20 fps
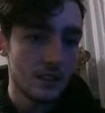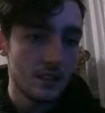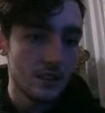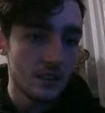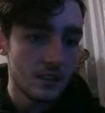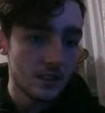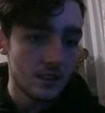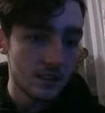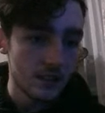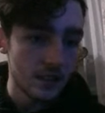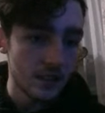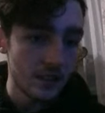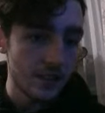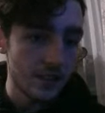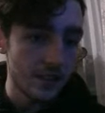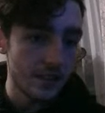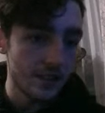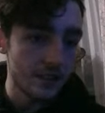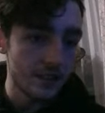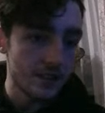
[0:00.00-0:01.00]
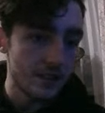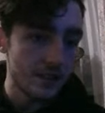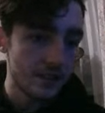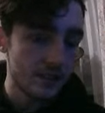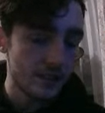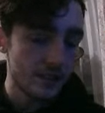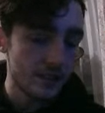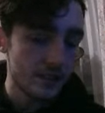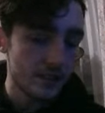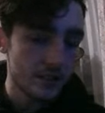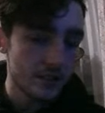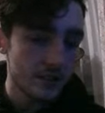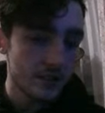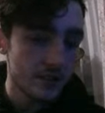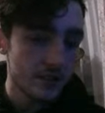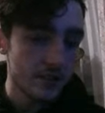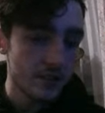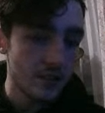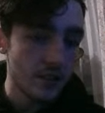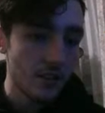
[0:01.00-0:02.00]
So
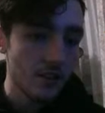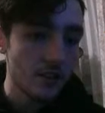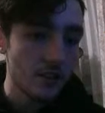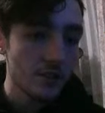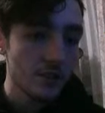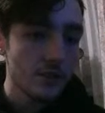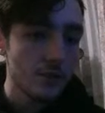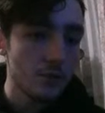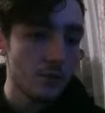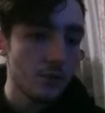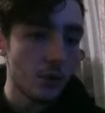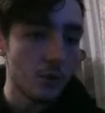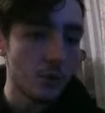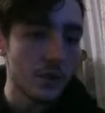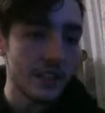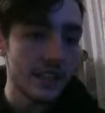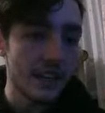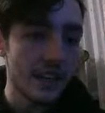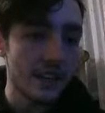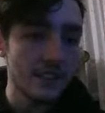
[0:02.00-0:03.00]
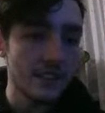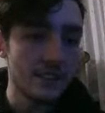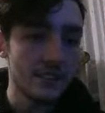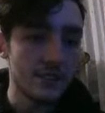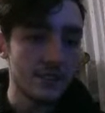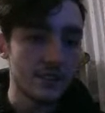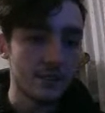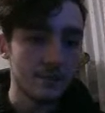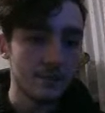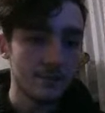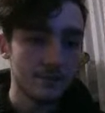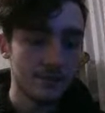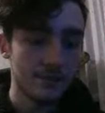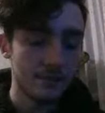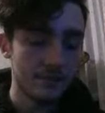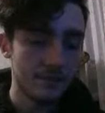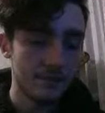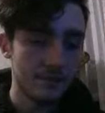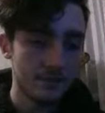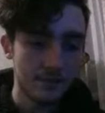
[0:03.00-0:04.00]
what we can do
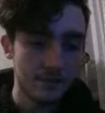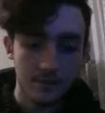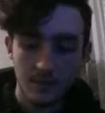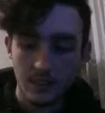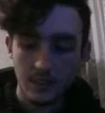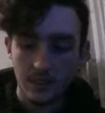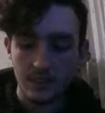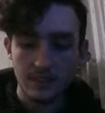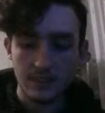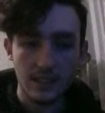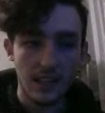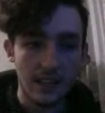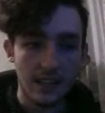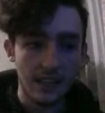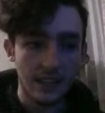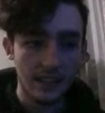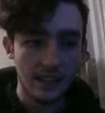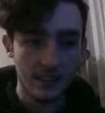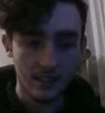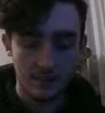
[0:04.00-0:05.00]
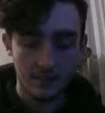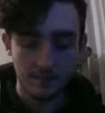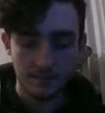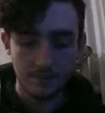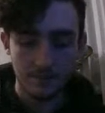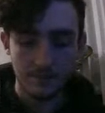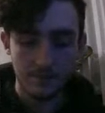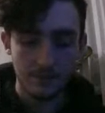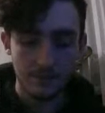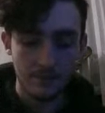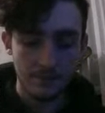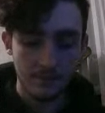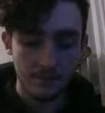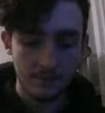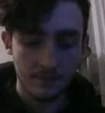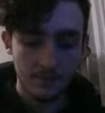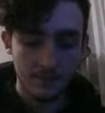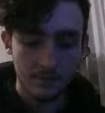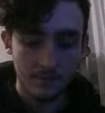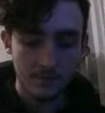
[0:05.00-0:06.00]
is add a
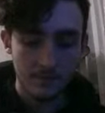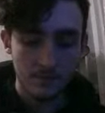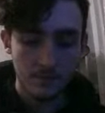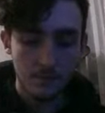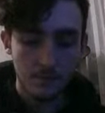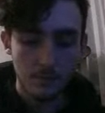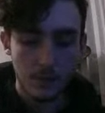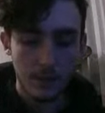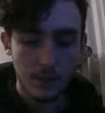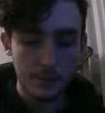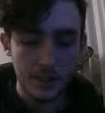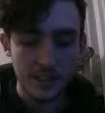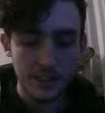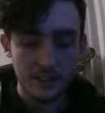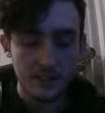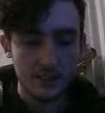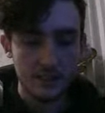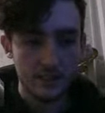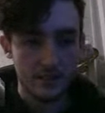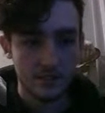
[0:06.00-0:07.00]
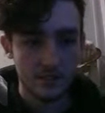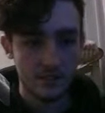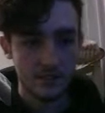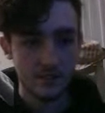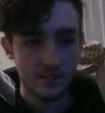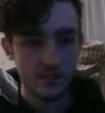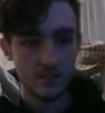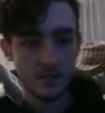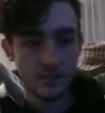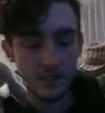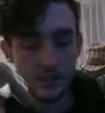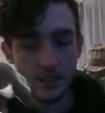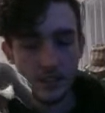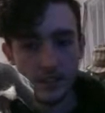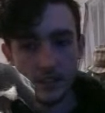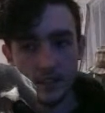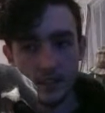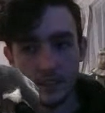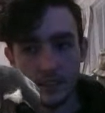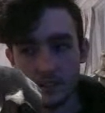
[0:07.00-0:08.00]
public
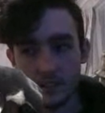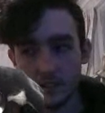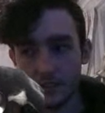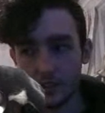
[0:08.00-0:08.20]
so